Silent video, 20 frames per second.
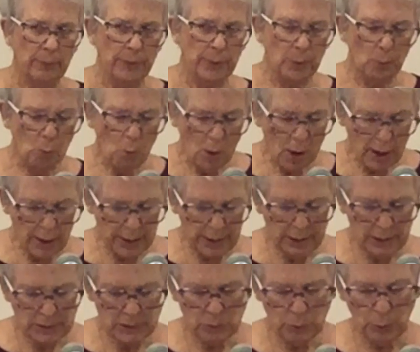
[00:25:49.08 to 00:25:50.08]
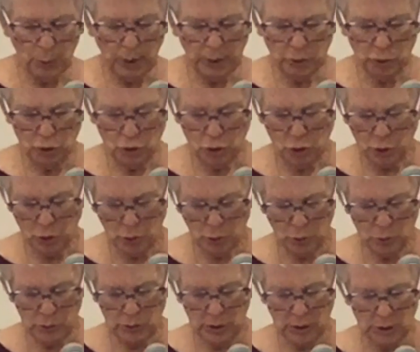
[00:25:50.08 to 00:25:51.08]
the wise one
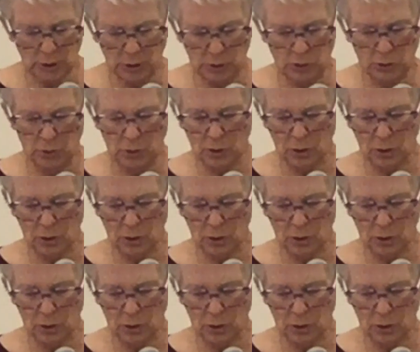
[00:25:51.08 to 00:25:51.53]
chooses